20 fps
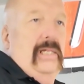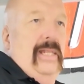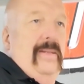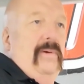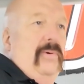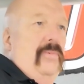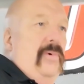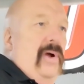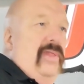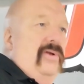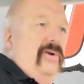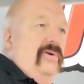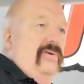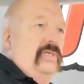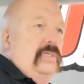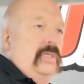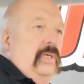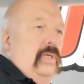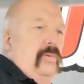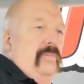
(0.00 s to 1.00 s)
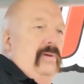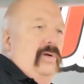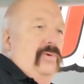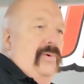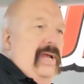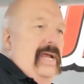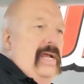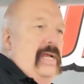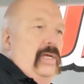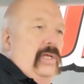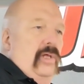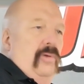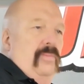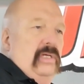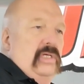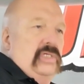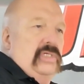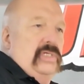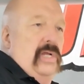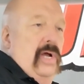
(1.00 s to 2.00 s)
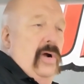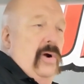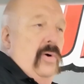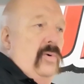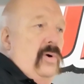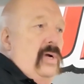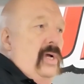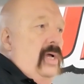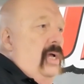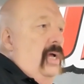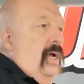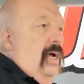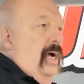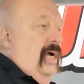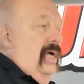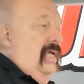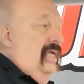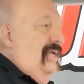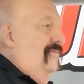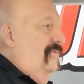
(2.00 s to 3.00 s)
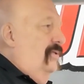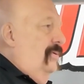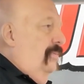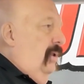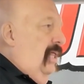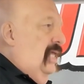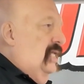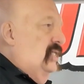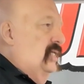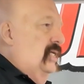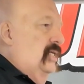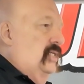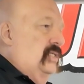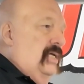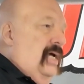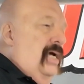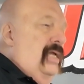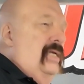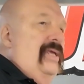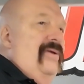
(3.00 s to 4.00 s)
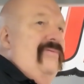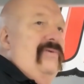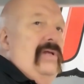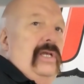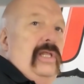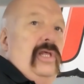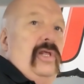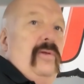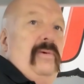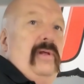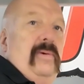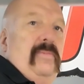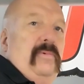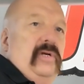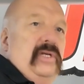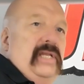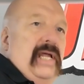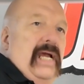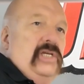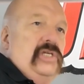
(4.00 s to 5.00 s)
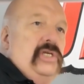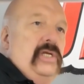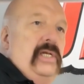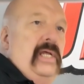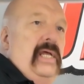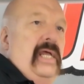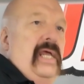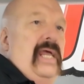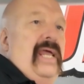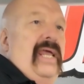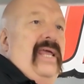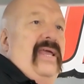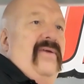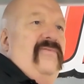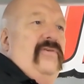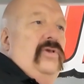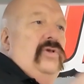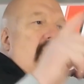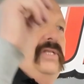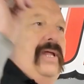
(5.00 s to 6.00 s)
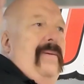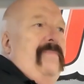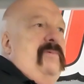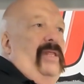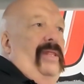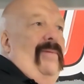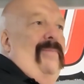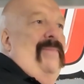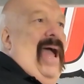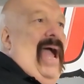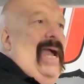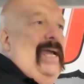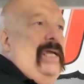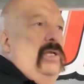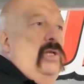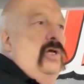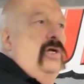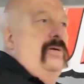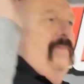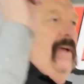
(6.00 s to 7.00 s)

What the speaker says: inclement weather. It's a little bit of rain, a little bit of snow, even the blazing sun, give you a little bit of protection. If you step to the back and look